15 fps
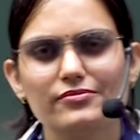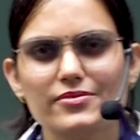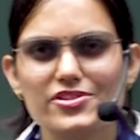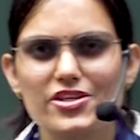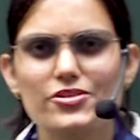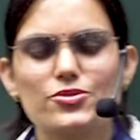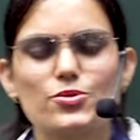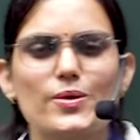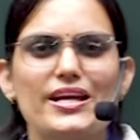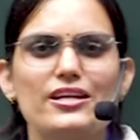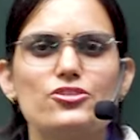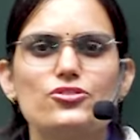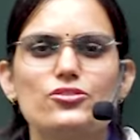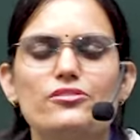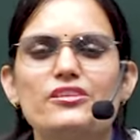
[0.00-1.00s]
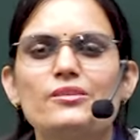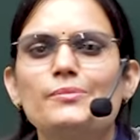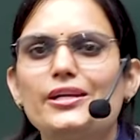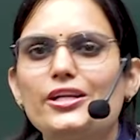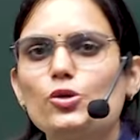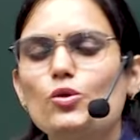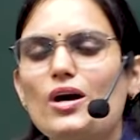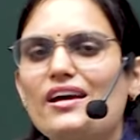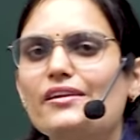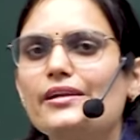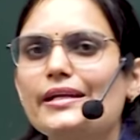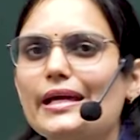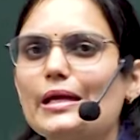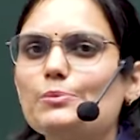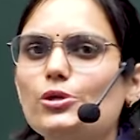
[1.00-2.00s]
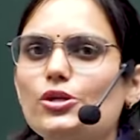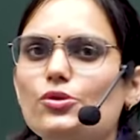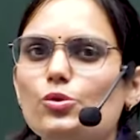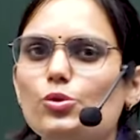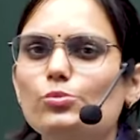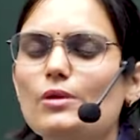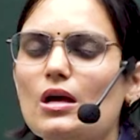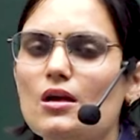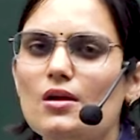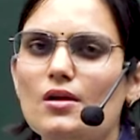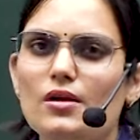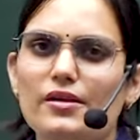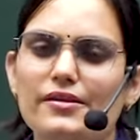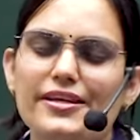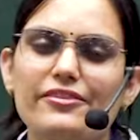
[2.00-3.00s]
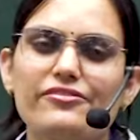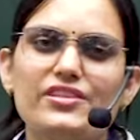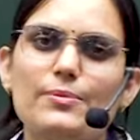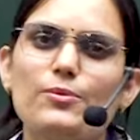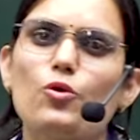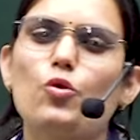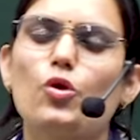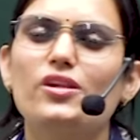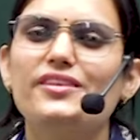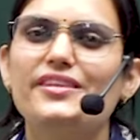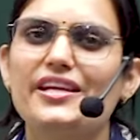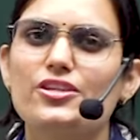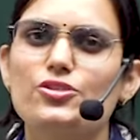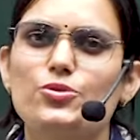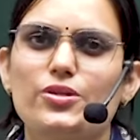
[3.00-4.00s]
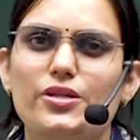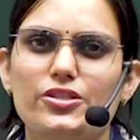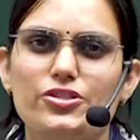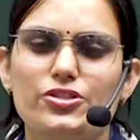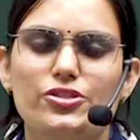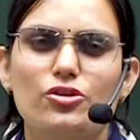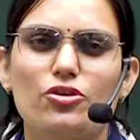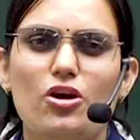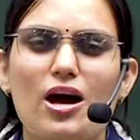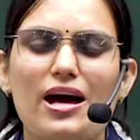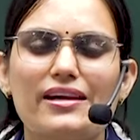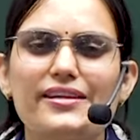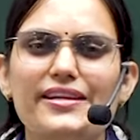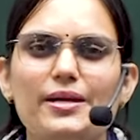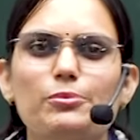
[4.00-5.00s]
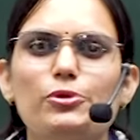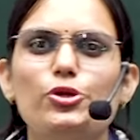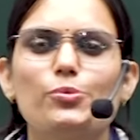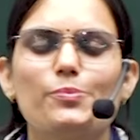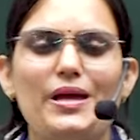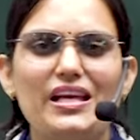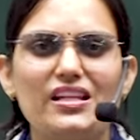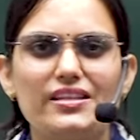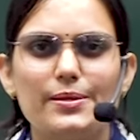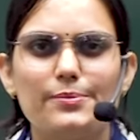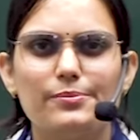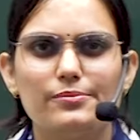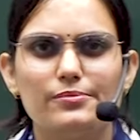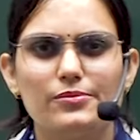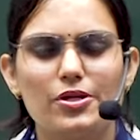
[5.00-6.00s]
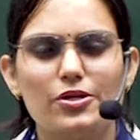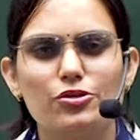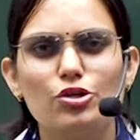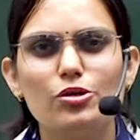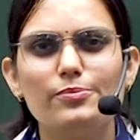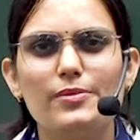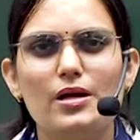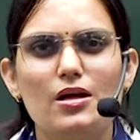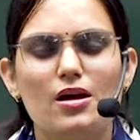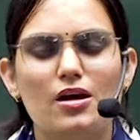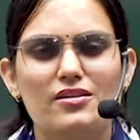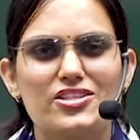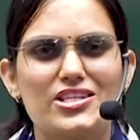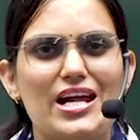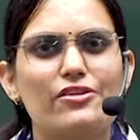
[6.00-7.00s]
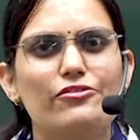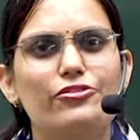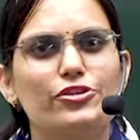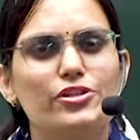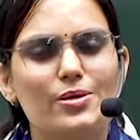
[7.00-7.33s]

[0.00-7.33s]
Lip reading: 6 to 8 children, but you aren't able to give them quality education. You aren't able to make them, stand for